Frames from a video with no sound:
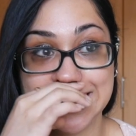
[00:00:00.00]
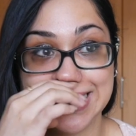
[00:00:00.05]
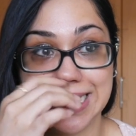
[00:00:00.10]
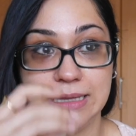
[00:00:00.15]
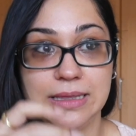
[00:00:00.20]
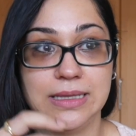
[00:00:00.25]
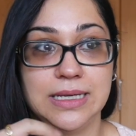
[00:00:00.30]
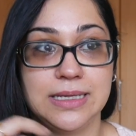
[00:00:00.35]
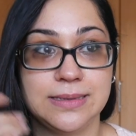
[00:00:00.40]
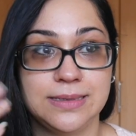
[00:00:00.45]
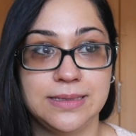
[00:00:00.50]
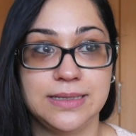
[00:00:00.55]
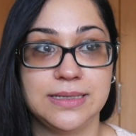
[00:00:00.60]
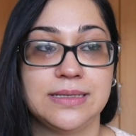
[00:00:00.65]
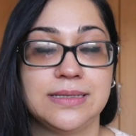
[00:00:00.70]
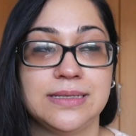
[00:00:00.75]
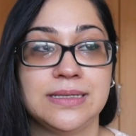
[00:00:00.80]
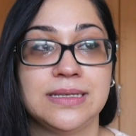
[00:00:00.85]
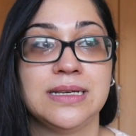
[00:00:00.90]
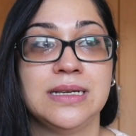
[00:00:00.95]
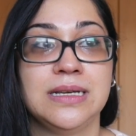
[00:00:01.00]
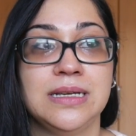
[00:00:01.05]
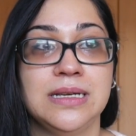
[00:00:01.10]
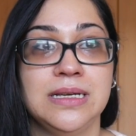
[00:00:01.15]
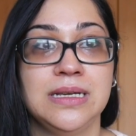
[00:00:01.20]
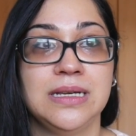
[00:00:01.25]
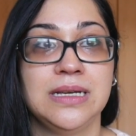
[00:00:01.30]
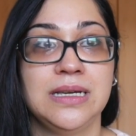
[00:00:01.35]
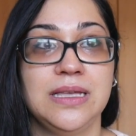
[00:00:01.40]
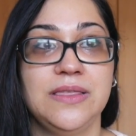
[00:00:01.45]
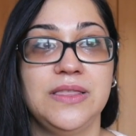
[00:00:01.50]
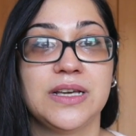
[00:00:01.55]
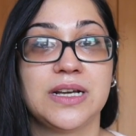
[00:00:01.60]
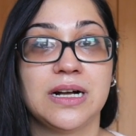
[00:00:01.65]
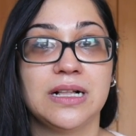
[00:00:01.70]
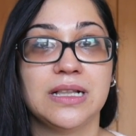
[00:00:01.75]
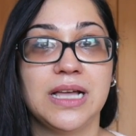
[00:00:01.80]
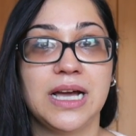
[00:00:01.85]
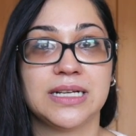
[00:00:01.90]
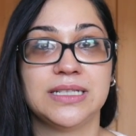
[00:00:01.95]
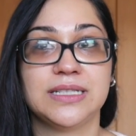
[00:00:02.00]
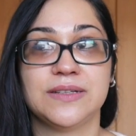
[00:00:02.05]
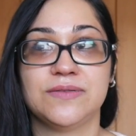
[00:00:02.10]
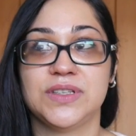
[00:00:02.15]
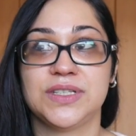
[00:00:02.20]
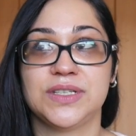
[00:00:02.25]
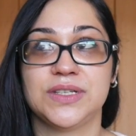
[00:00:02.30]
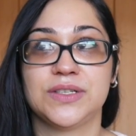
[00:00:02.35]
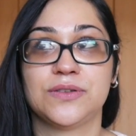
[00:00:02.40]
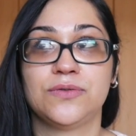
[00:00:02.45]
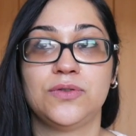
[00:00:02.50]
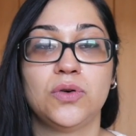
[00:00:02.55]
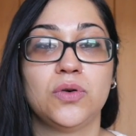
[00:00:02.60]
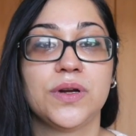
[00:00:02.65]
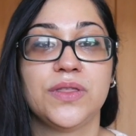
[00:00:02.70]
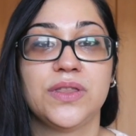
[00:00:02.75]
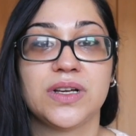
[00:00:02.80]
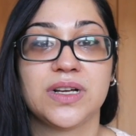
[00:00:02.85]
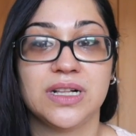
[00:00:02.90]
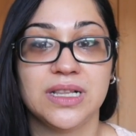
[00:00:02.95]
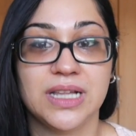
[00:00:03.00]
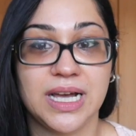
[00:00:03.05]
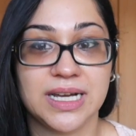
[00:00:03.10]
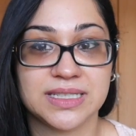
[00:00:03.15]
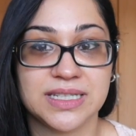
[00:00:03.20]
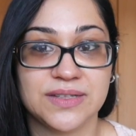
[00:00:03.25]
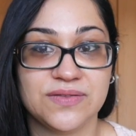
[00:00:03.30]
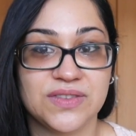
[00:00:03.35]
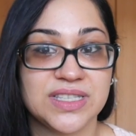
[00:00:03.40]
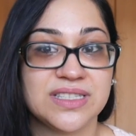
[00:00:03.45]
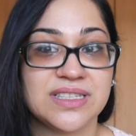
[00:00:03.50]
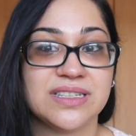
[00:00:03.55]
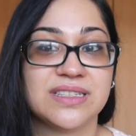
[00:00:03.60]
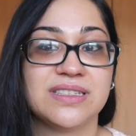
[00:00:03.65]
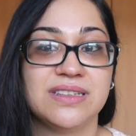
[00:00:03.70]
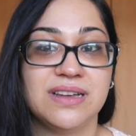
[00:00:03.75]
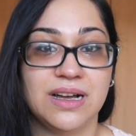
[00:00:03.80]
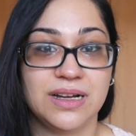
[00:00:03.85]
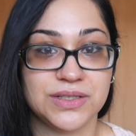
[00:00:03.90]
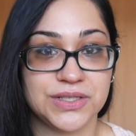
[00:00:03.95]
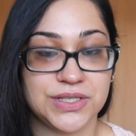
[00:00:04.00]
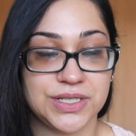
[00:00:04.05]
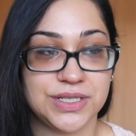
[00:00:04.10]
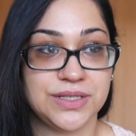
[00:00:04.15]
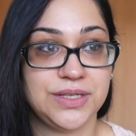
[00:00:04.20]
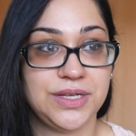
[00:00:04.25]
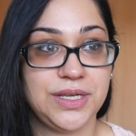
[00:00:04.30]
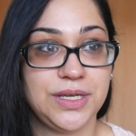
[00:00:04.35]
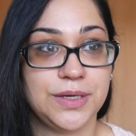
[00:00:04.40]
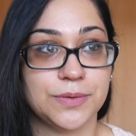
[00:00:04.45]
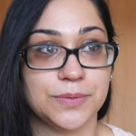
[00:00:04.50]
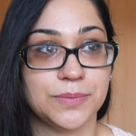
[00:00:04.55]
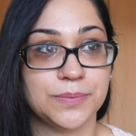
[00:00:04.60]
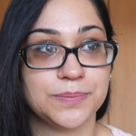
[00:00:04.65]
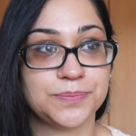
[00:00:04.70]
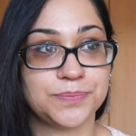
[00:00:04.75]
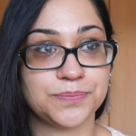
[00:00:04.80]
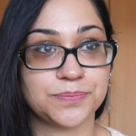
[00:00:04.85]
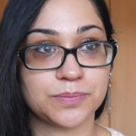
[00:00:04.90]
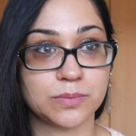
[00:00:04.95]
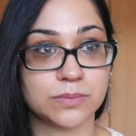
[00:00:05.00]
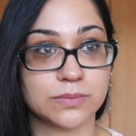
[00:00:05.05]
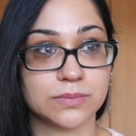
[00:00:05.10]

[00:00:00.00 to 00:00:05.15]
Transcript: and said, This is the collective. This is for the collective. This is not just you.